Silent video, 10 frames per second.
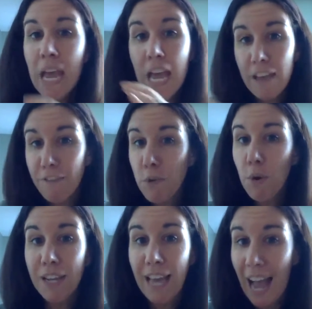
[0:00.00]
If you
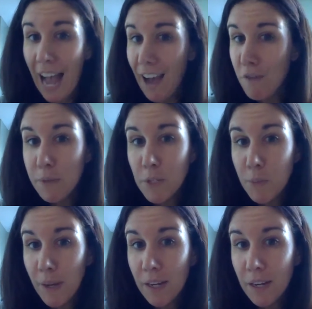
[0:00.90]
already have
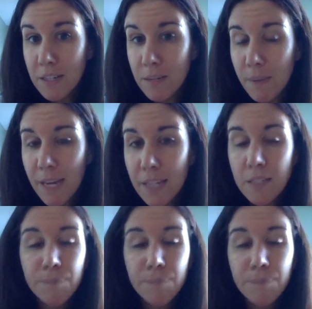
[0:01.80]
Beachbody On Demand,